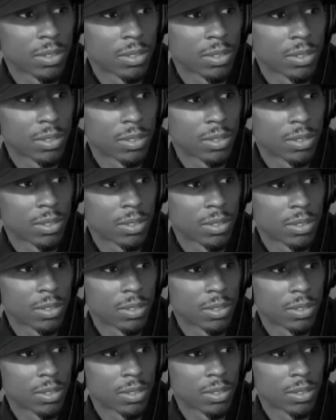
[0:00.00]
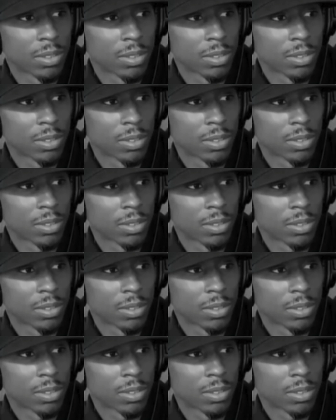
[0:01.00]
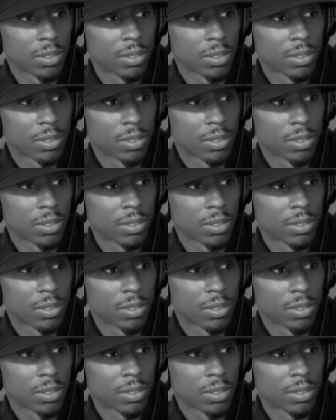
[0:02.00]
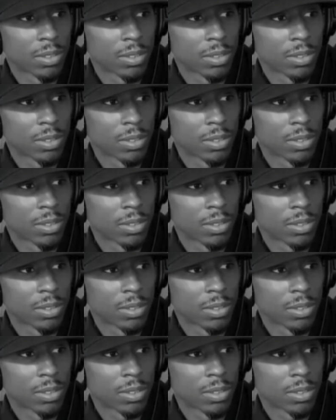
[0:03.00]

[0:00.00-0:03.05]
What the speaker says: This is a still picture; no speech is visible.